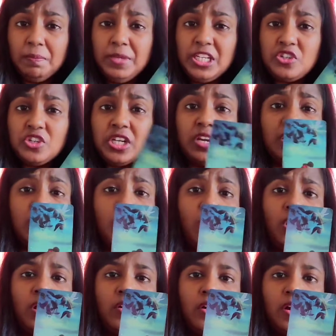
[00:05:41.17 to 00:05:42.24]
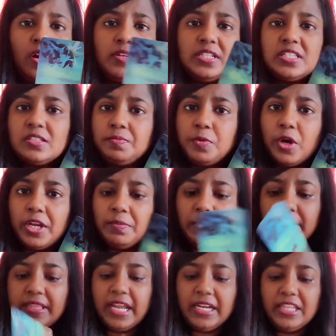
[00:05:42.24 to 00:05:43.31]
betrayal, or
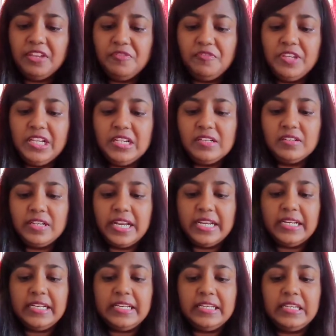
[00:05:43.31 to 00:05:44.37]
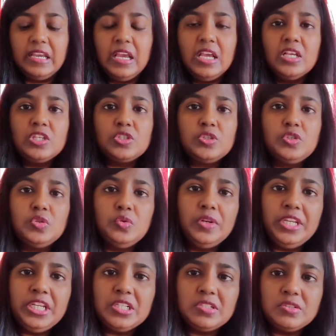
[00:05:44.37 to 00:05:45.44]
disappointment that they feel currently. So you
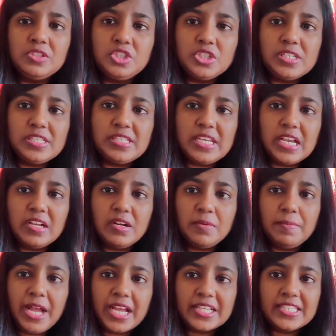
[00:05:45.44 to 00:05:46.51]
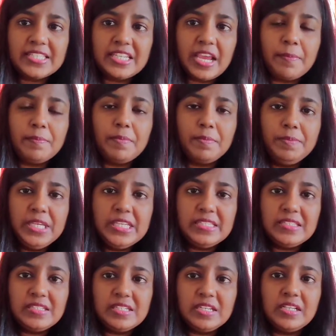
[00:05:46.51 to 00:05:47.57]
need to just take a back step, be
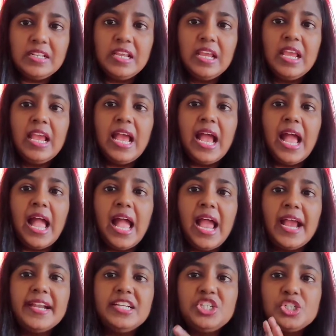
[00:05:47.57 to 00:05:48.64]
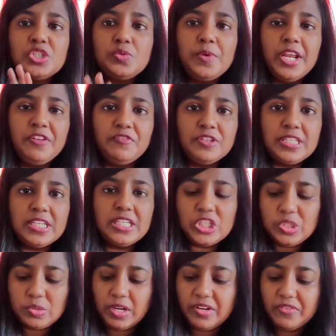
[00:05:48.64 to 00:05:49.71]
still, and just wait for
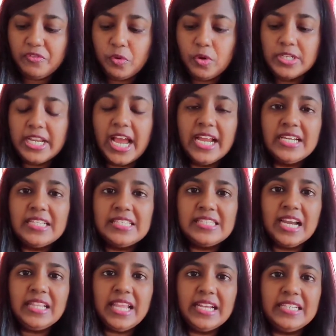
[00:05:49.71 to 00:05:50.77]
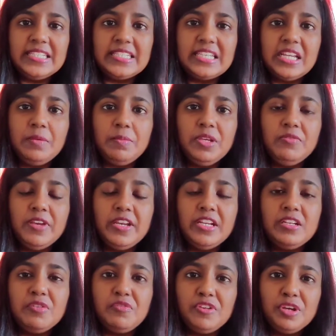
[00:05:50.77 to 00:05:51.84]
things to unfold. I understand that it can be
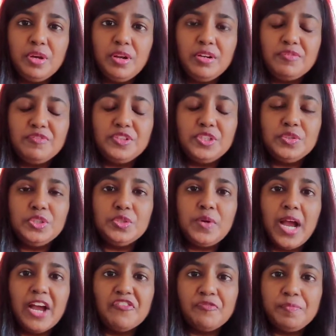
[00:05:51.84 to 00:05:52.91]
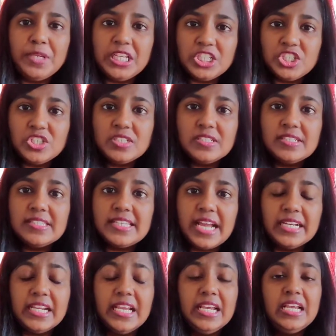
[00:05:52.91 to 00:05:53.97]
very difficult for you to have patience,
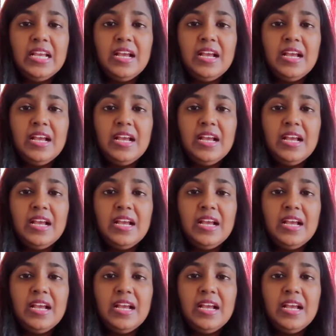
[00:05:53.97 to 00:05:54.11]
and